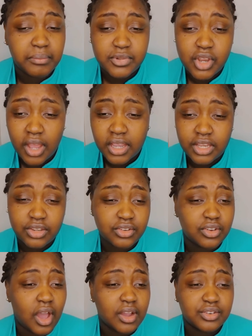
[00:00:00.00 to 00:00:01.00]
talking to
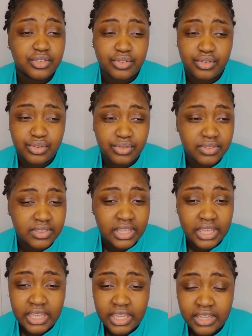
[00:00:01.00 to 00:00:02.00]
doctors, the
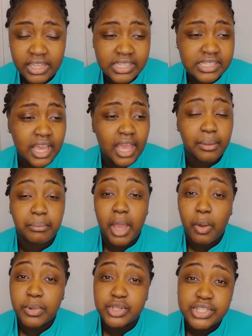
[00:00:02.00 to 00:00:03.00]
healing time,
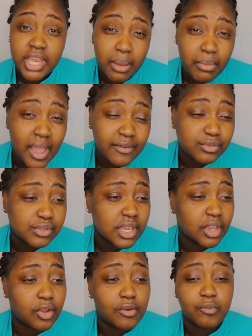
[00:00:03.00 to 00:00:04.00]
how much time I have to
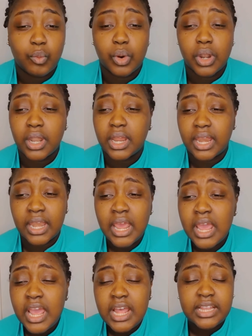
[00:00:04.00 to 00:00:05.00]
take off work, and
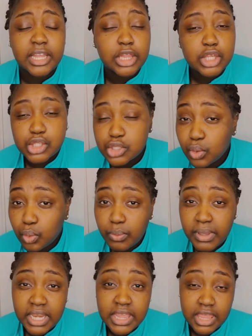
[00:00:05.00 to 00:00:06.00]
like there's so
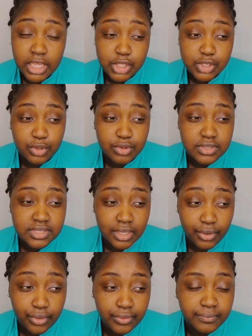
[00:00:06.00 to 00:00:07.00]
many things to
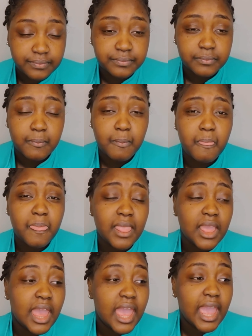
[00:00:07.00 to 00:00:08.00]
consider.
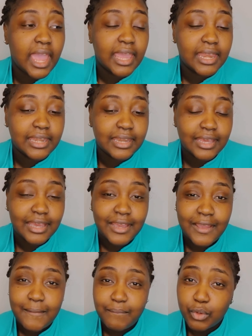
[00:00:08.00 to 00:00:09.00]
And
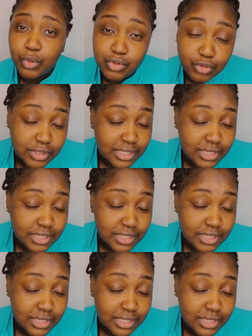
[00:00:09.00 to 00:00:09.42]
who's going